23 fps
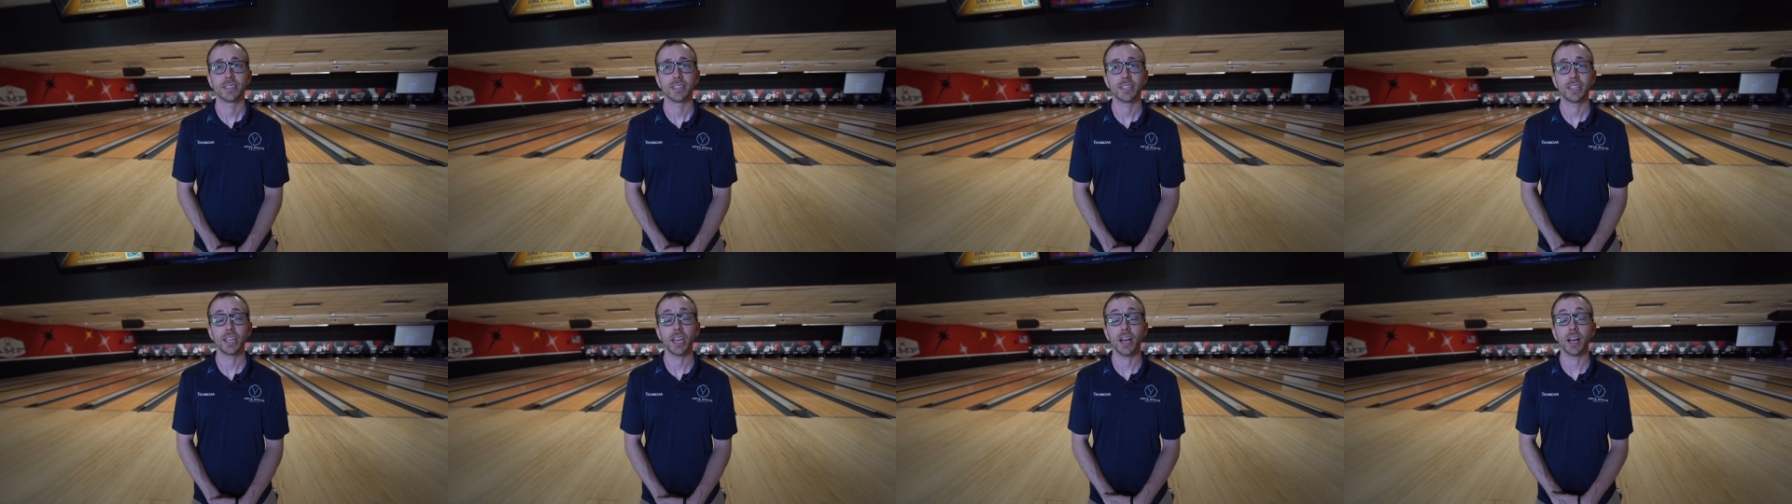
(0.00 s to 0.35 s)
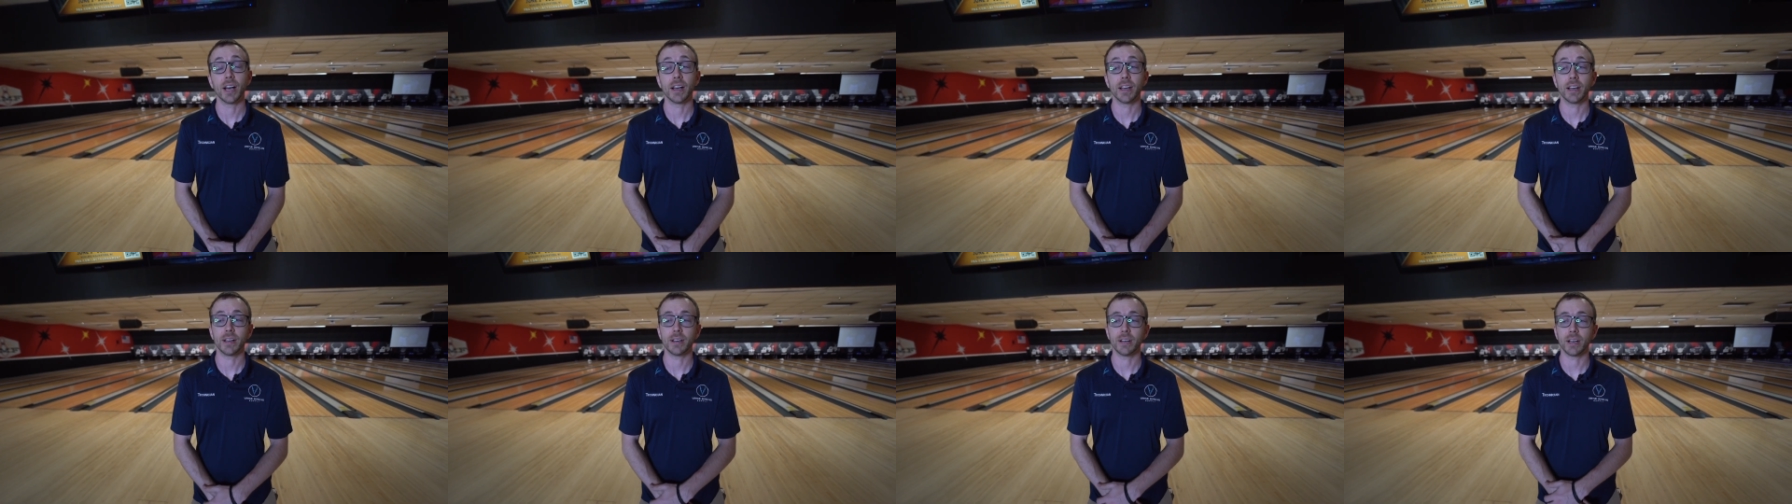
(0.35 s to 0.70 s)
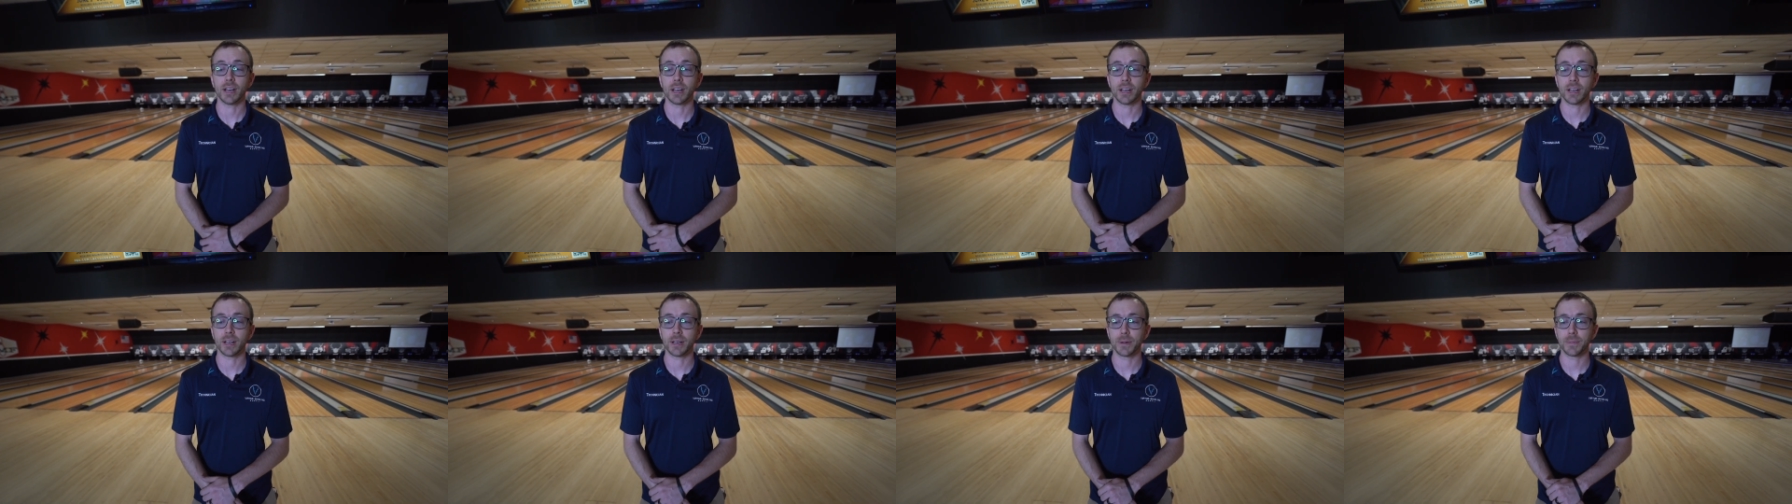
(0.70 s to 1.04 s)
Yeah,
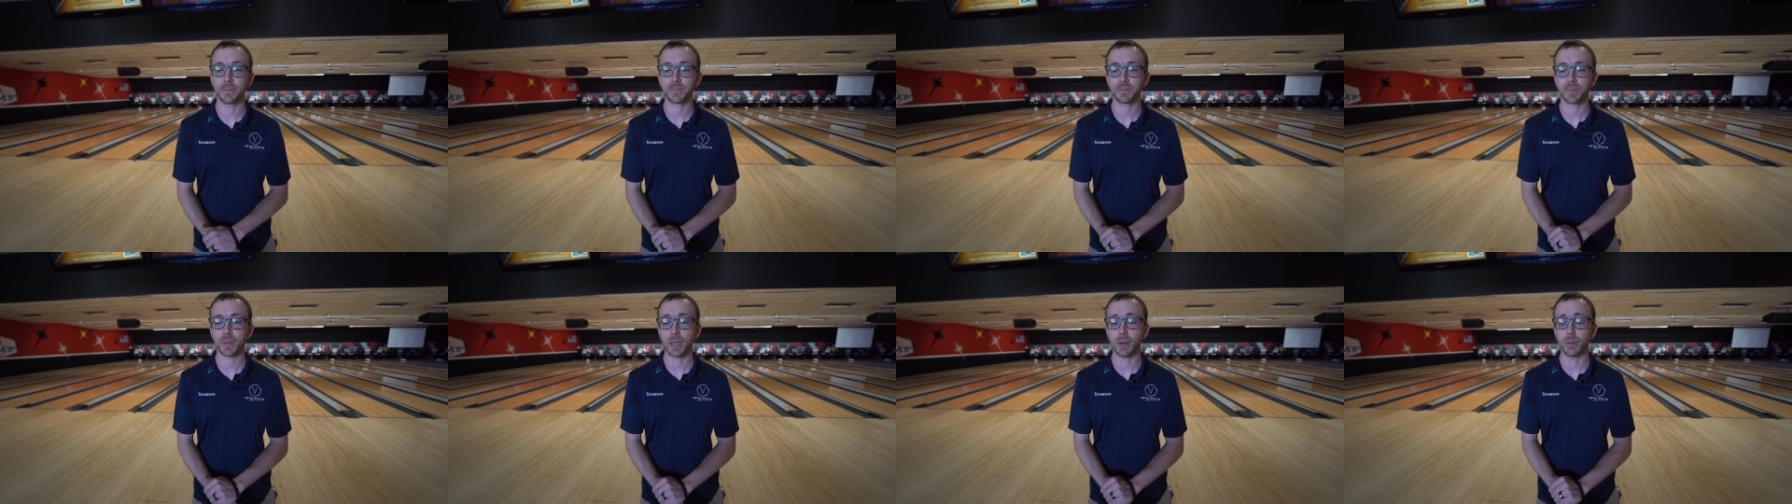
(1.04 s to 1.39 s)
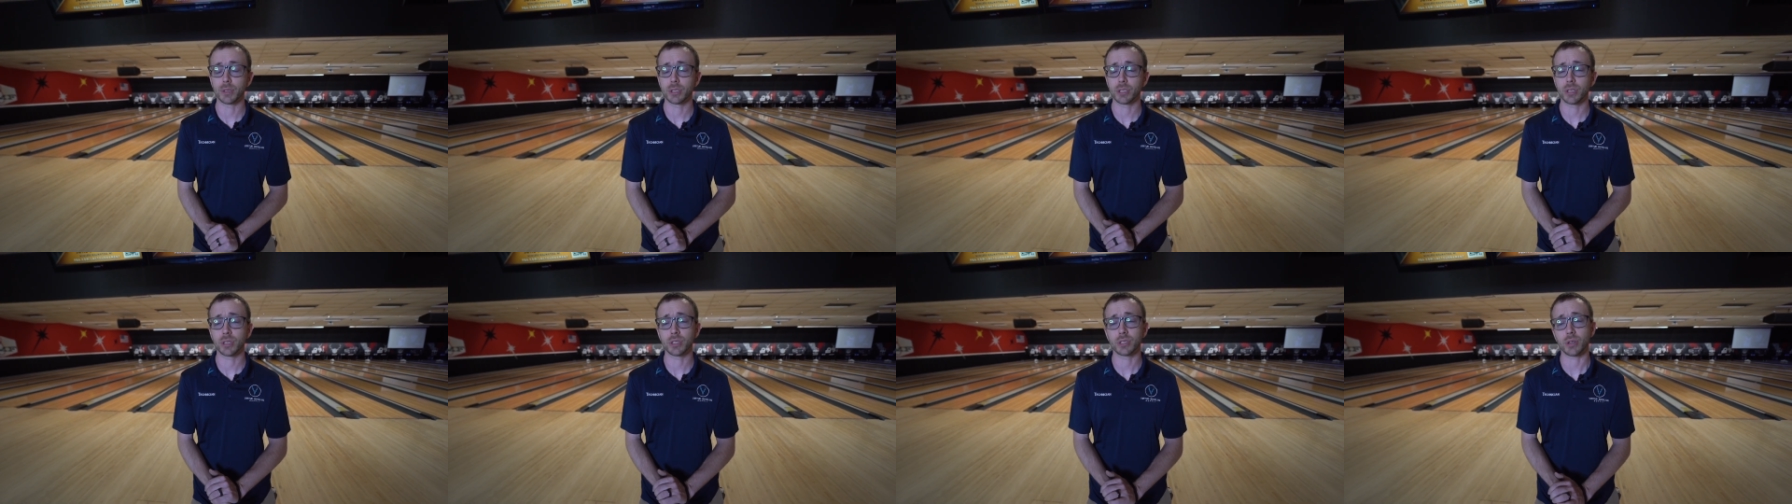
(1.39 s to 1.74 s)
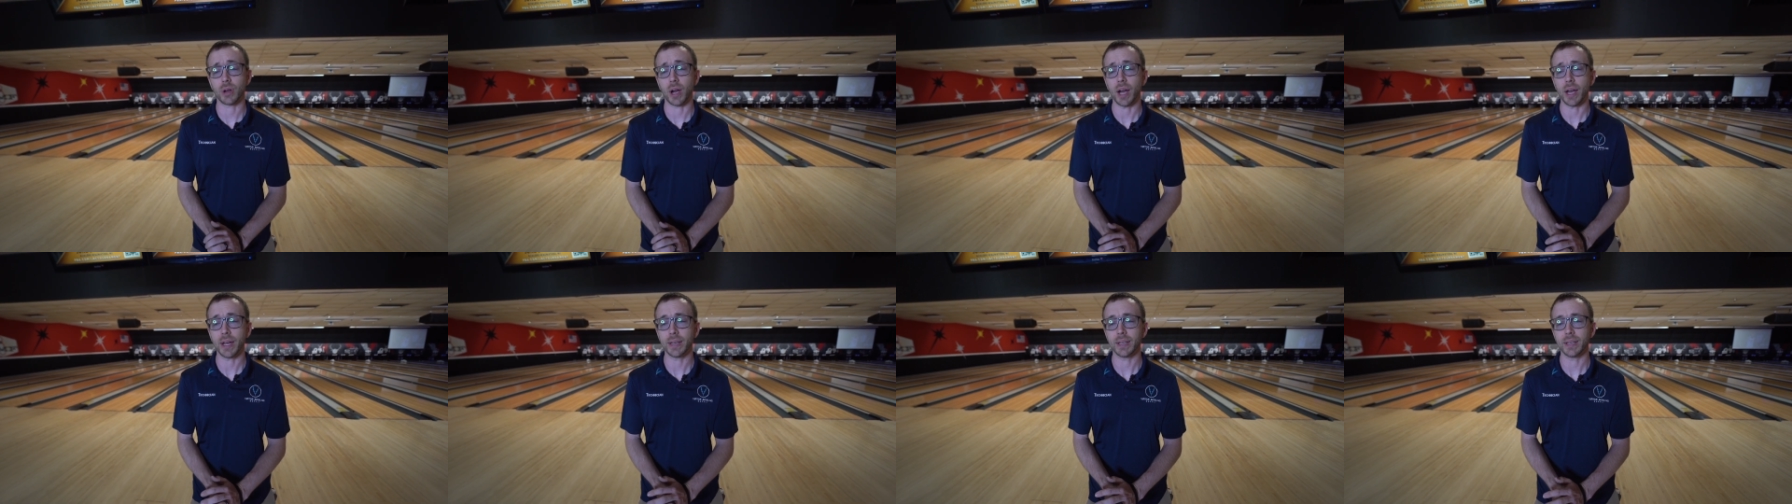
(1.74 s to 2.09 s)
um, it was good. So
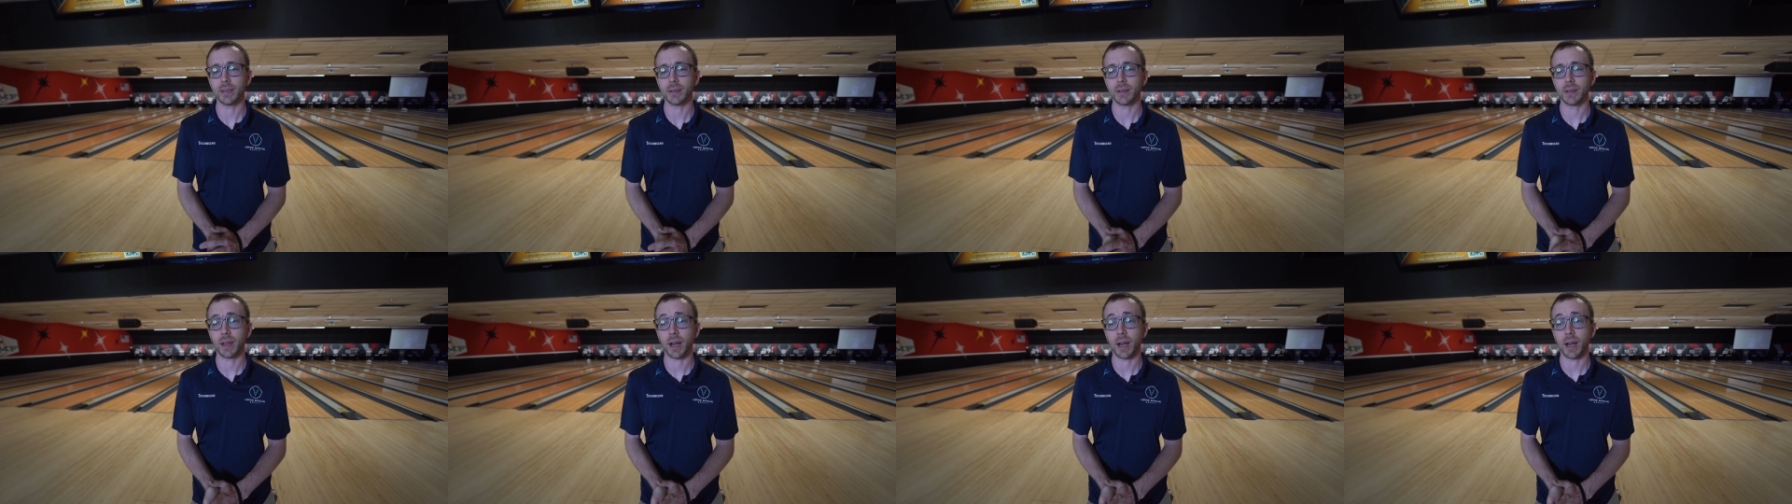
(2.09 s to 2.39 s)
I didn't,